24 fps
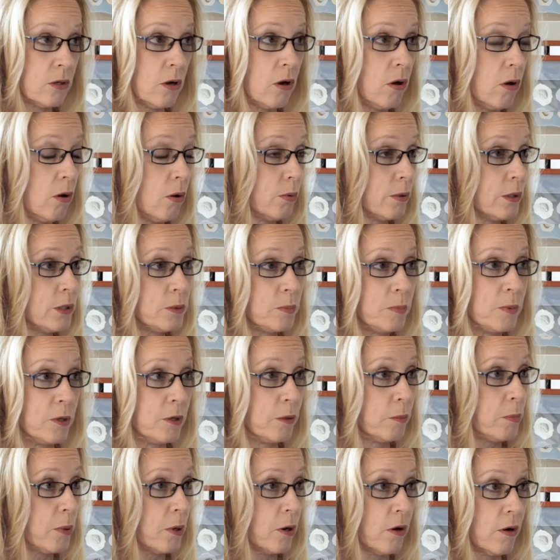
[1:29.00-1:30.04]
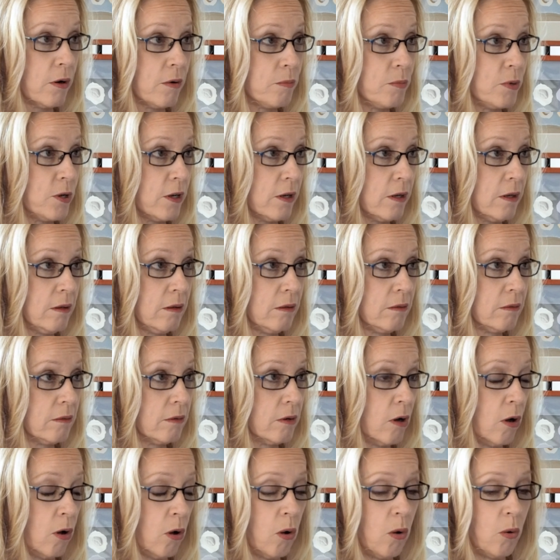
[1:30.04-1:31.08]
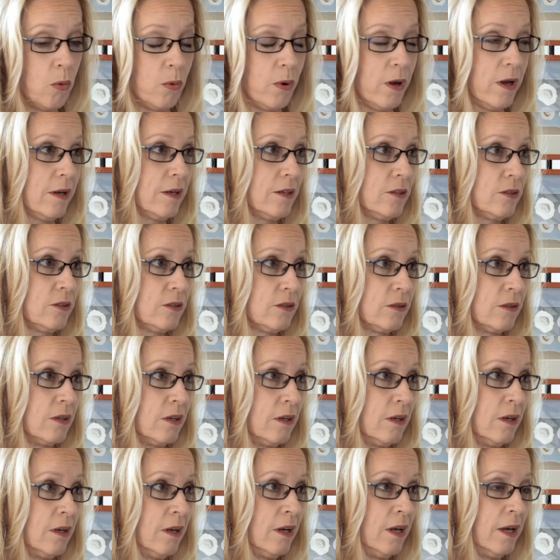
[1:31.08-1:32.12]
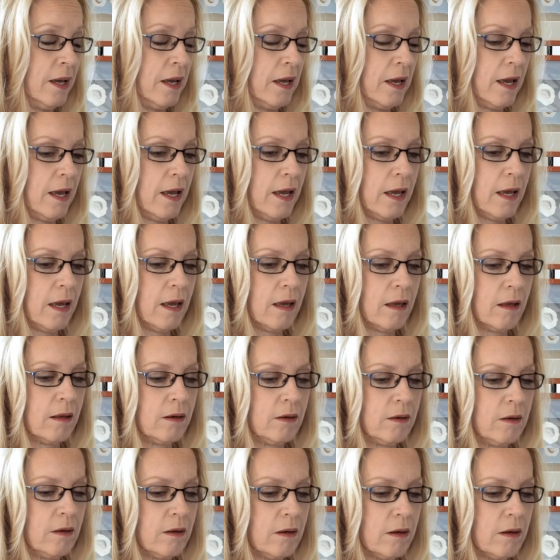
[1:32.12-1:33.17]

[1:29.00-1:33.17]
always been a part of me, always. And